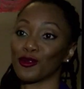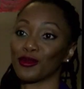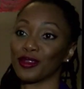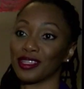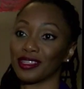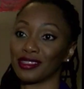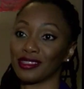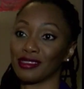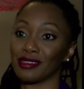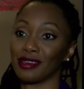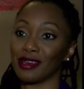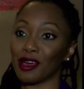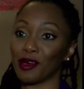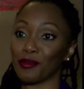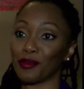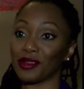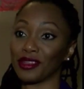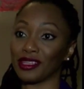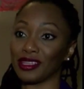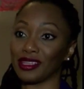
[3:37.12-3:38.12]
it to the
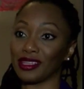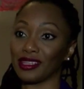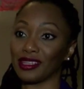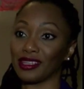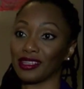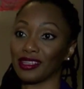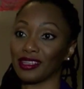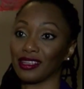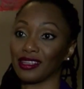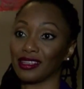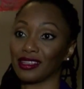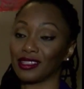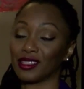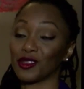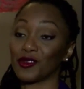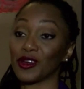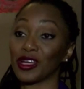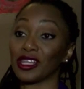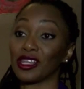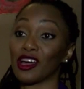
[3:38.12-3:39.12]
company,
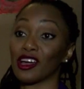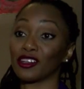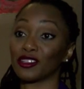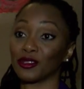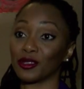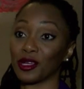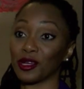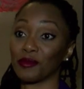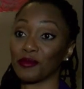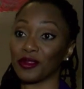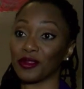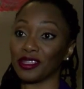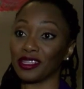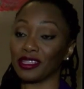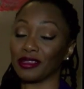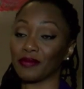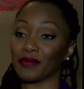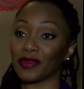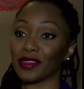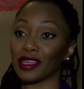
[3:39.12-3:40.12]
to a larger company.
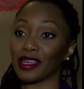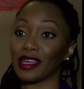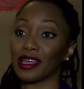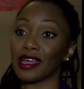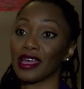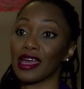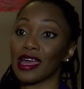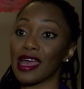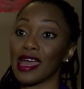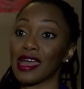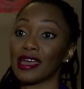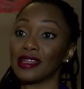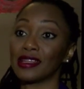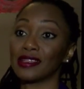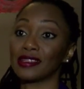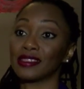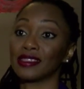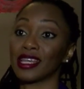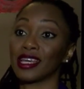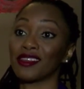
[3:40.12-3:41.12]
Mm -hmm. And
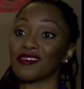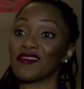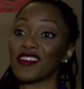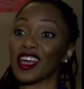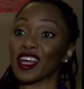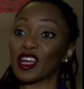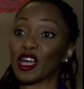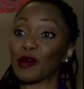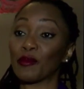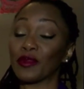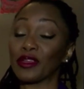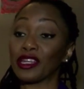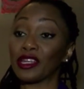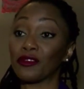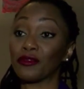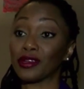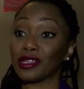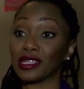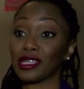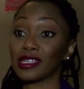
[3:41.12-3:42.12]
instead of that company
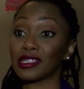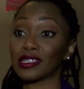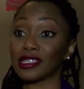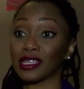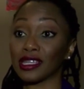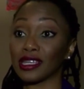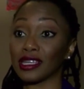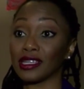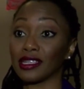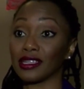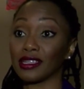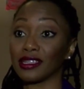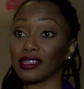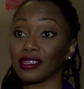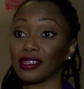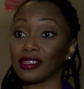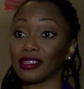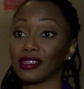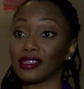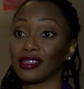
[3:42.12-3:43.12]
releasing it,
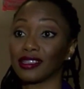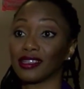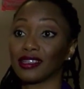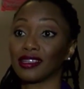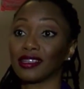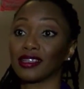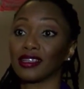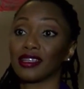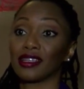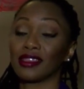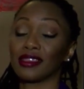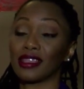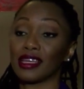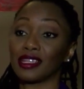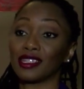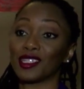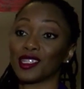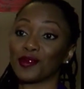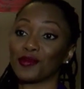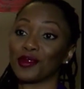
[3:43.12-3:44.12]
they
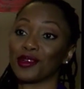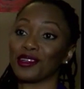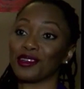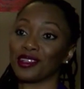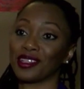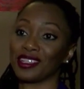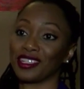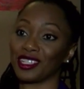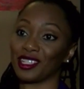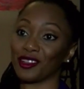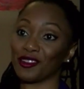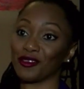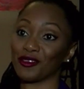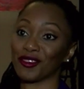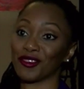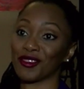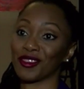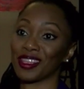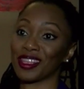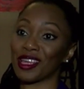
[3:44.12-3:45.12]
just put it on the shelf
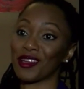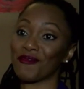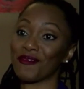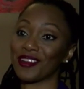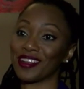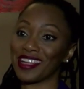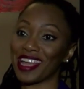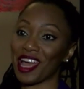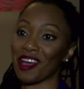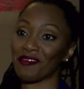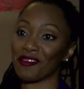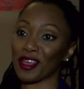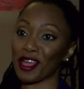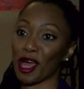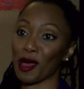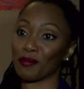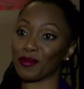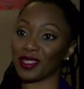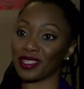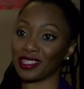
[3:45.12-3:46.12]
so that they wouldn't have the
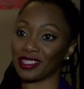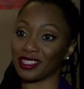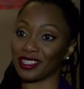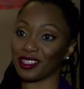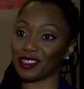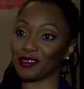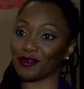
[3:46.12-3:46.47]
competition.